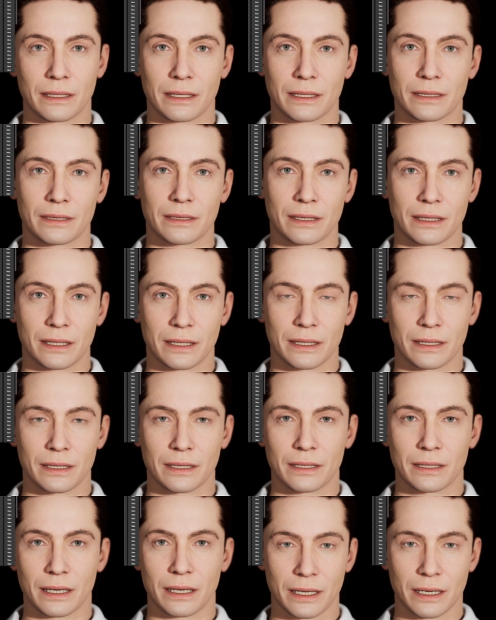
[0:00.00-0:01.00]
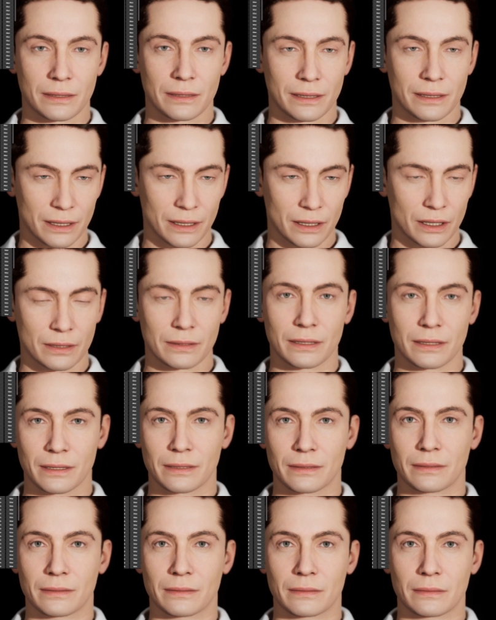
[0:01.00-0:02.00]
the uh,
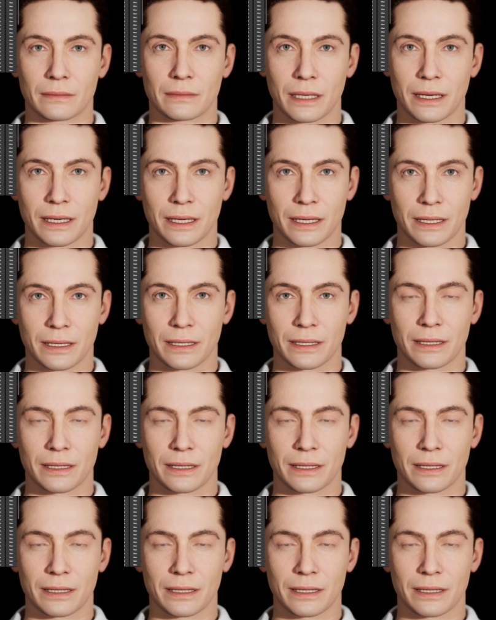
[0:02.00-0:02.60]
MetaHuman rig.